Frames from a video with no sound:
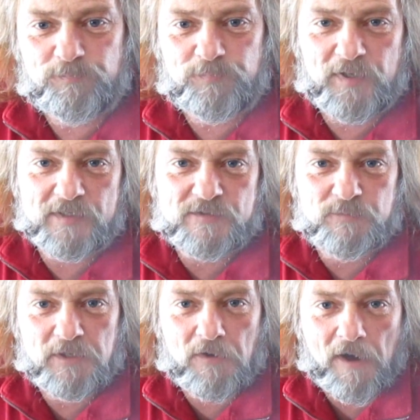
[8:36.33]
pissed
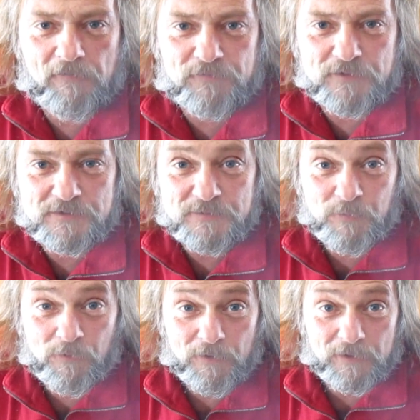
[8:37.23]
me off this
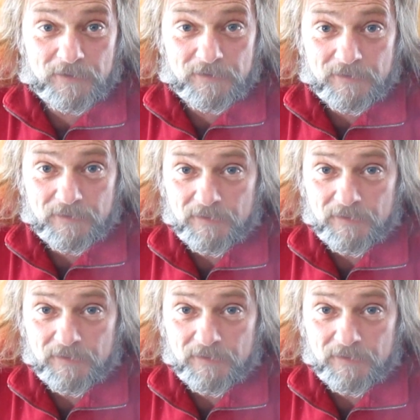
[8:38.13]
morning.